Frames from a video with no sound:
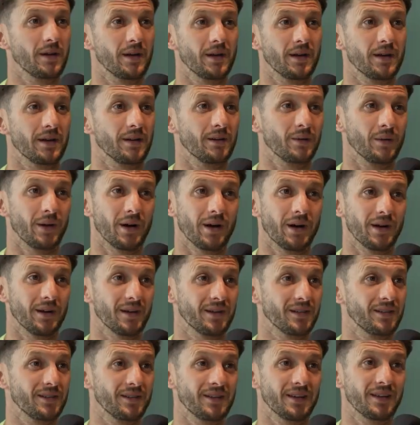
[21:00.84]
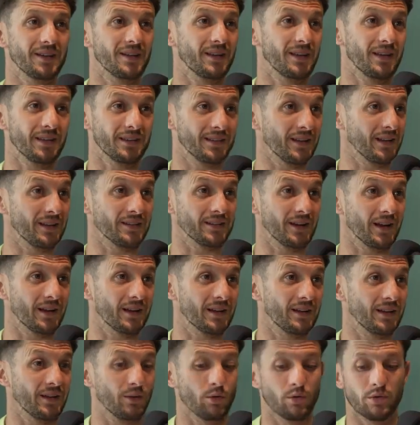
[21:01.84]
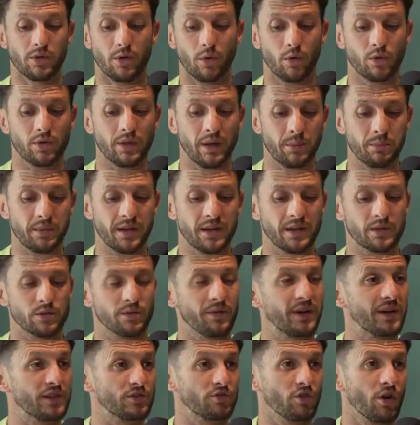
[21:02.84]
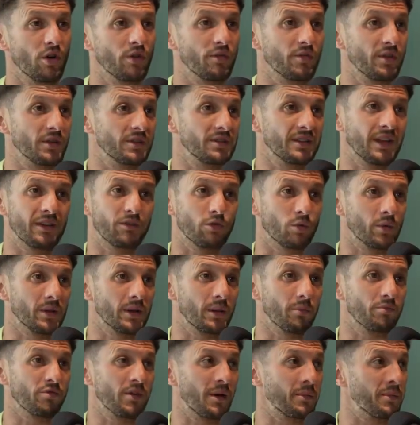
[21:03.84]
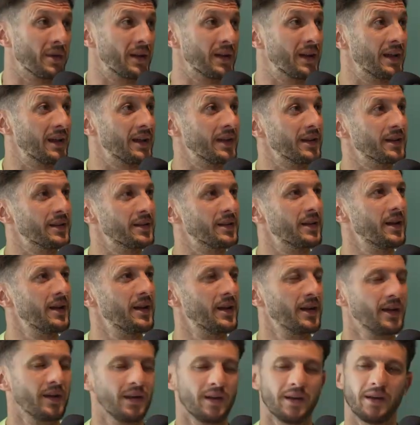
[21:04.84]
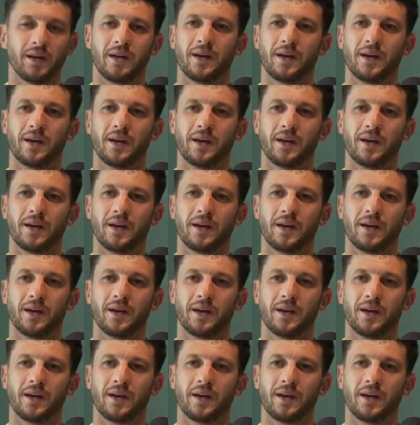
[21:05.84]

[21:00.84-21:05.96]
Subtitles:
Well, exactly. All them years without trophies, never win a Premier League, and